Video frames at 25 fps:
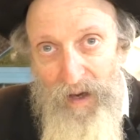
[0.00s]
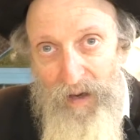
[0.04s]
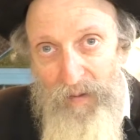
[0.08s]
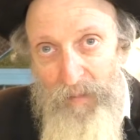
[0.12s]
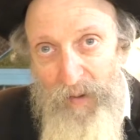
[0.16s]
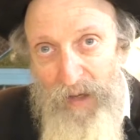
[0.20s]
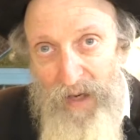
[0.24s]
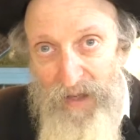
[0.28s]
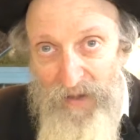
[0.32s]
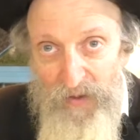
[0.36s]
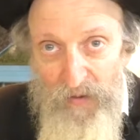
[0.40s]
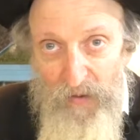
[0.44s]

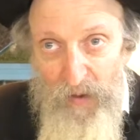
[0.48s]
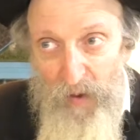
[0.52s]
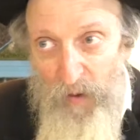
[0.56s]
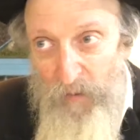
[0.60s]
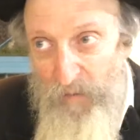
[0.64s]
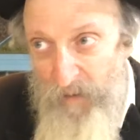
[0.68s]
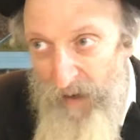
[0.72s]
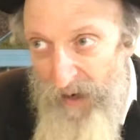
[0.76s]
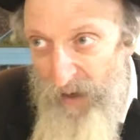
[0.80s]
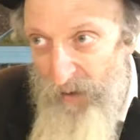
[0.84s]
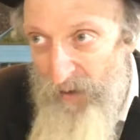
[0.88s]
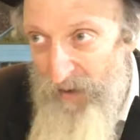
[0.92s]
because of their
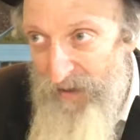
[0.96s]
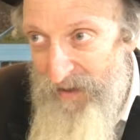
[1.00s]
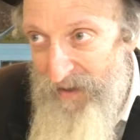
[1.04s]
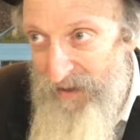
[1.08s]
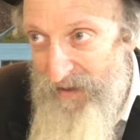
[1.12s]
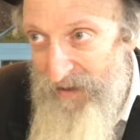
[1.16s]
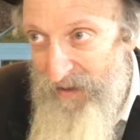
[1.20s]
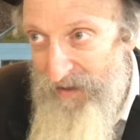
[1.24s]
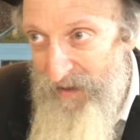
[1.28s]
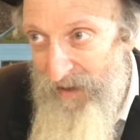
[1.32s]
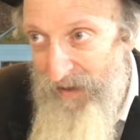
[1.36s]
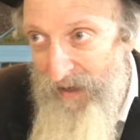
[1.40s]

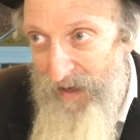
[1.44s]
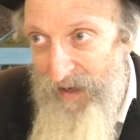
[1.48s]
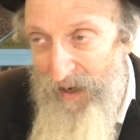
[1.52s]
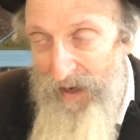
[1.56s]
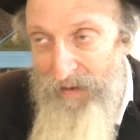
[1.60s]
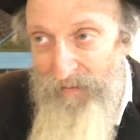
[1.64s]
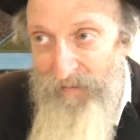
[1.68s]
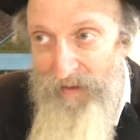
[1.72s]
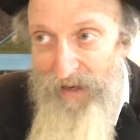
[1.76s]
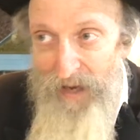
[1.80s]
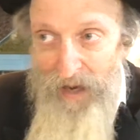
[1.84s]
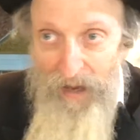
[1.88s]
averus, then they
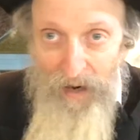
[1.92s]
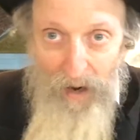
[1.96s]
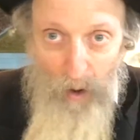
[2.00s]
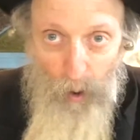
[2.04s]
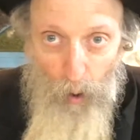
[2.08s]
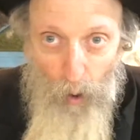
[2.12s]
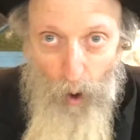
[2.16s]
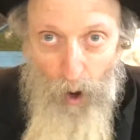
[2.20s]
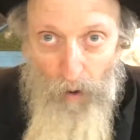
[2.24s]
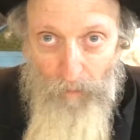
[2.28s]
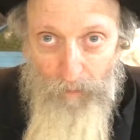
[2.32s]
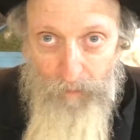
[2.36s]
cut
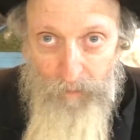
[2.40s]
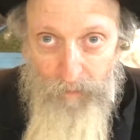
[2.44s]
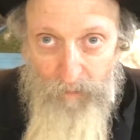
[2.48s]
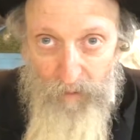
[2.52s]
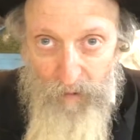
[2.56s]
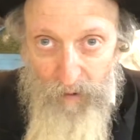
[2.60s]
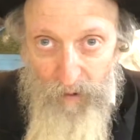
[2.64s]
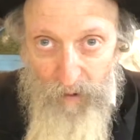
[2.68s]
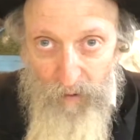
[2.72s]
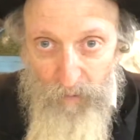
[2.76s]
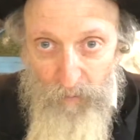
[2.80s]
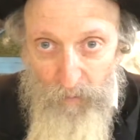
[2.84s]
off
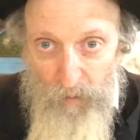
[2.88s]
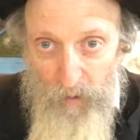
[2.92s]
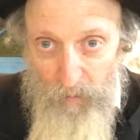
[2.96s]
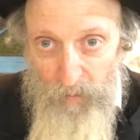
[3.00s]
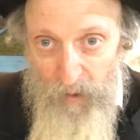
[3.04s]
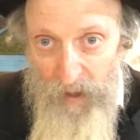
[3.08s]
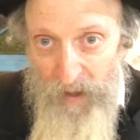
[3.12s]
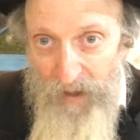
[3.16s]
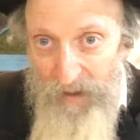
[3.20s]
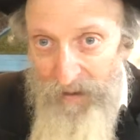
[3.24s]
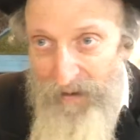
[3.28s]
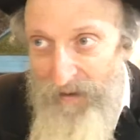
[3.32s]
from
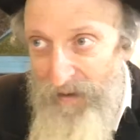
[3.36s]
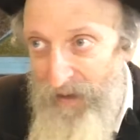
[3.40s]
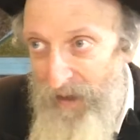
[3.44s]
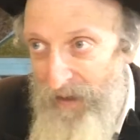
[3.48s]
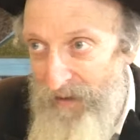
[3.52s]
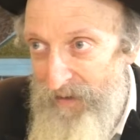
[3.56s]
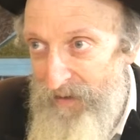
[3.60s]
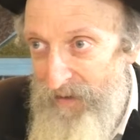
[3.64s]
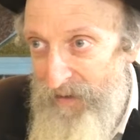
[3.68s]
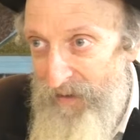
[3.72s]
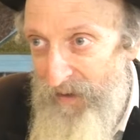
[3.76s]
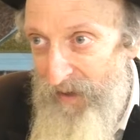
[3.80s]
the
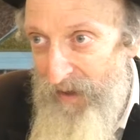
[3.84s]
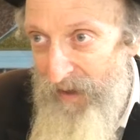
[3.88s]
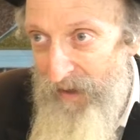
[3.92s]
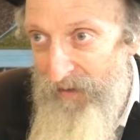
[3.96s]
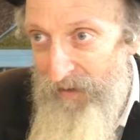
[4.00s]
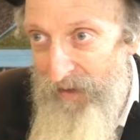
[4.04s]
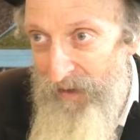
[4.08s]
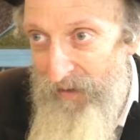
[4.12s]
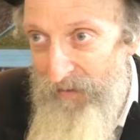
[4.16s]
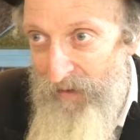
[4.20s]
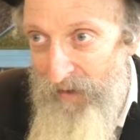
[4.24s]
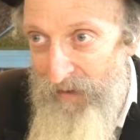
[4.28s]
intellect and
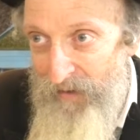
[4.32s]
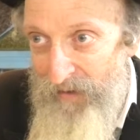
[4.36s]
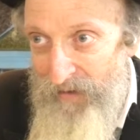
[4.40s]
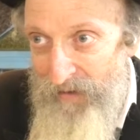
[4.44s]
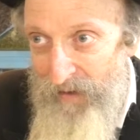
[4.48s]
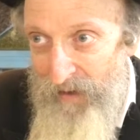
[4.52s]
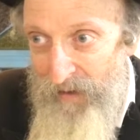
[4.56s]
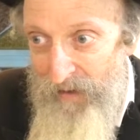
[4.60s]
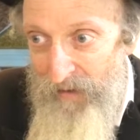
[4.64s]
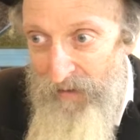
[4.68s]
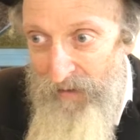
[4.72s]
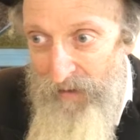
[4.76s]

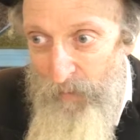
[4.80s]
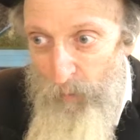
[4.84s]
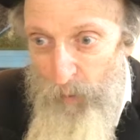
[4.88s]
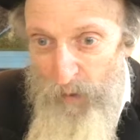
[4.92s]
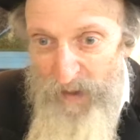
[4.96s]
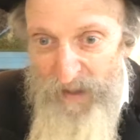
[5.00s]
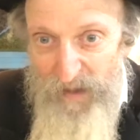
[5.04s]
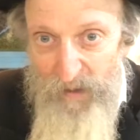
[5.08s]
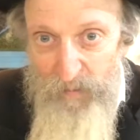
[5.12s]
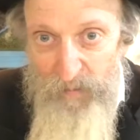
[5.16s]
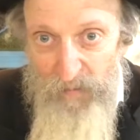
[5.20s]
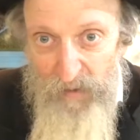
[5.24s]
the
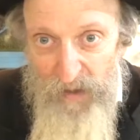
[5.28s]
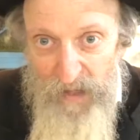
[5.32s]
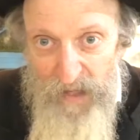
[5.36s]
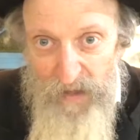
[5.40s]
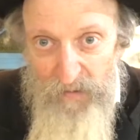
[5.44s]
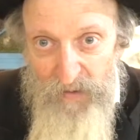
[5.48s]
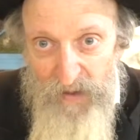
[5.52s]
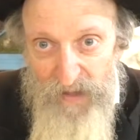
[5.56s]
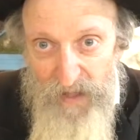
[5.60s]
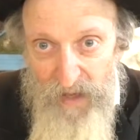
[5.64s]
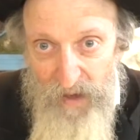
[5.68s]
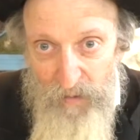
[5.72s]
wisdom
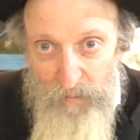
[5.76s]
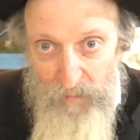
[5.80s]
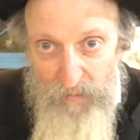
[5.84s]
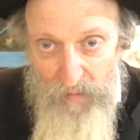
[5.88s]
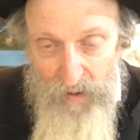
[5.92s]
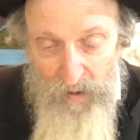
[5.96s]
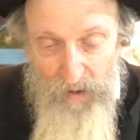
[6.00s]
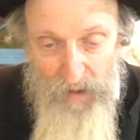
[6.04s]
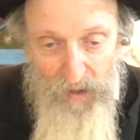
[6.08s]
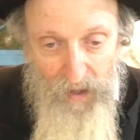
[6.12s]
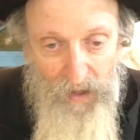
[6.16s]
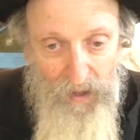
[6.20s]
leaves them,
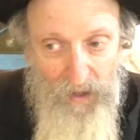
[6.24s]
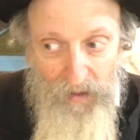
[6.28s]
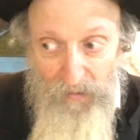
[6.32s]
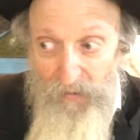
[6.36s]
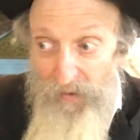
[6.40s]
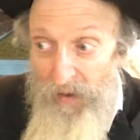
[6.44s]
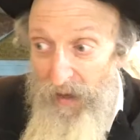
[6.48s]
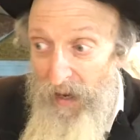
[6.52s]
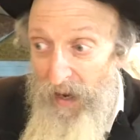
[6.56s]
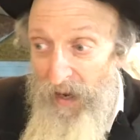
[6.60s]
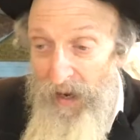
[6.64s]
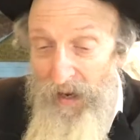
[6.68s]
and
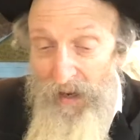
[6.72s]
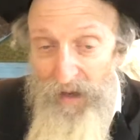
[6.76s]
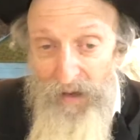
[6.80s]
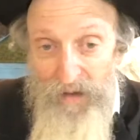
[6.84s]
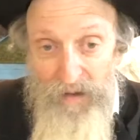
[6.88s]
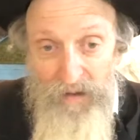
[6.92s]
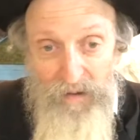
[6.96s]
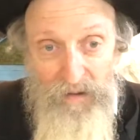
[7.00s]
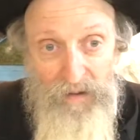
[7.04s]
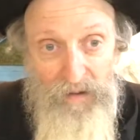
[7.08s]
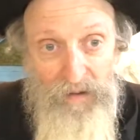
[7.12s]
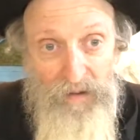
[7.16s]

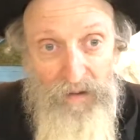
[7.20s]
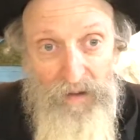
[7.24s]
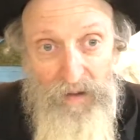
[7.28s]
then